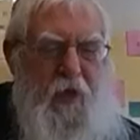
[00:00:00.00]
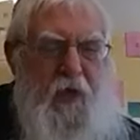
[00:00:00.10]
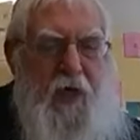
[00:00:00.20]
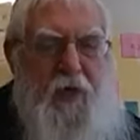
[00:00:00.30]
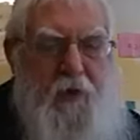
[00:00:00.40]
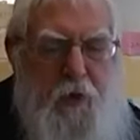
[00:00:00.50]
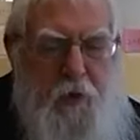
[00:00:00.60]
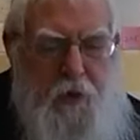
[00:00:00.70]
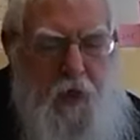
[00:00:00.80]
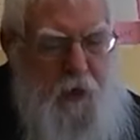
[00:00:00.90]
Again,
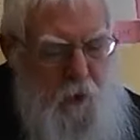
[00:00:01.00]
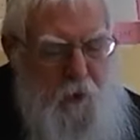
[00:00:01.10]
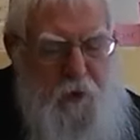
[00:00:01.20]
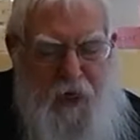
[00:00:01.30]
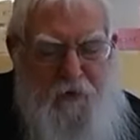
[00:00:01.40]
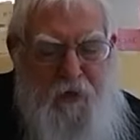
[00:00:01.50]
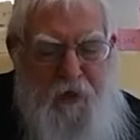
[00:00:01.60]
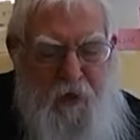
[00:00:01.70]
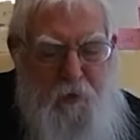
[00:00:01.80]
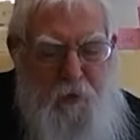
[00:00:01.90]
this I don't have in
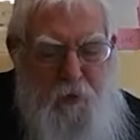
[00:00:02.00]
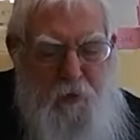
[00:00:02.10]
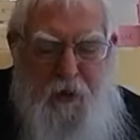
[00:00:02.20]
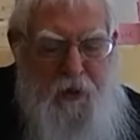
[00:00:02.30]
Hebrew,